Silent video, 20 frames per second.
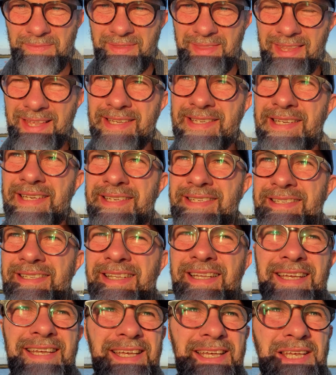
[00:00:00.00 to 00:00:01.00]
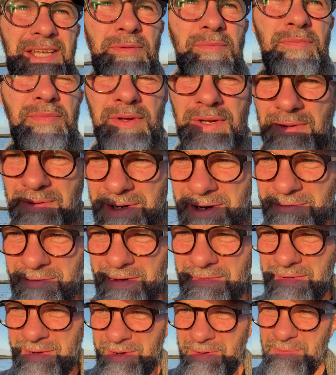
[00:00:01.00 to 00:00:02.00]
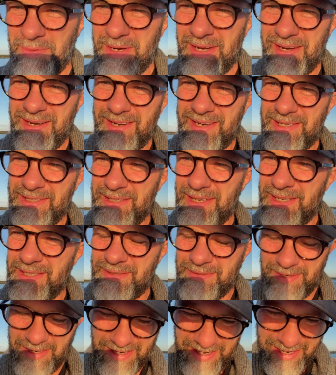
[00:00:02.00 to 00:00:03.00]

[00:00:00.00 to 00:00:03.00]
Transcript: This is the Beaulieu River, where it's